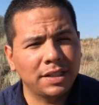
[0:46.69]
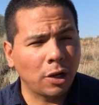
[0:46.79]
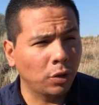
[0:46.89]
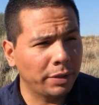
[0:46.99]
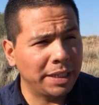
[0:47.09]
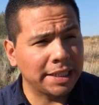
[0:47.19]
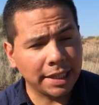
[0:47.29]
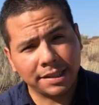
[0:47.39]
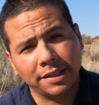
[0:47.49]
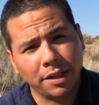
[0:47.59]
Not only me
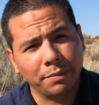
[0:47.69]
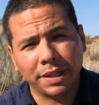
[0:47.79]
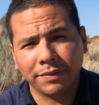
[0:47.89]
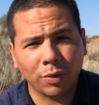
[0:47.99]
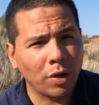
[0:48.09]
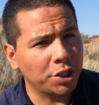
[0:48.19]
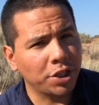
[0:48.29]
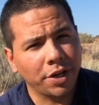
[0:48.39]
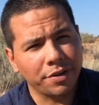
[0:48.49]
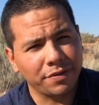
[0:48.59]
testing them, but even
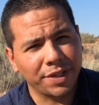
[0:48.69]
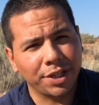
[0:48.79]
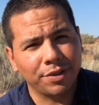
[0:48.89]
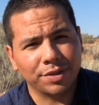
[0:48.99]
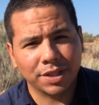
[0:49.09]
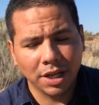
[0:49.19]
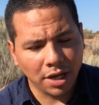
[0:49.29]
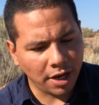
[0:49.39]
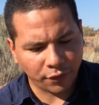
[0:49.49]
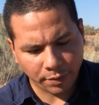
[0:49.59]
watching other videos
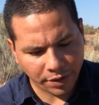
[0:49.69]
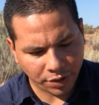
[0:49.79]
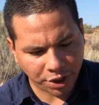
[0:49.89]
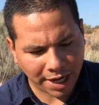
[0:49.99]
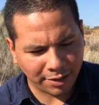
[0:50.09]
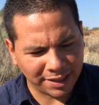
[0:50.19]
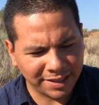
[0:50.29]
from other channels.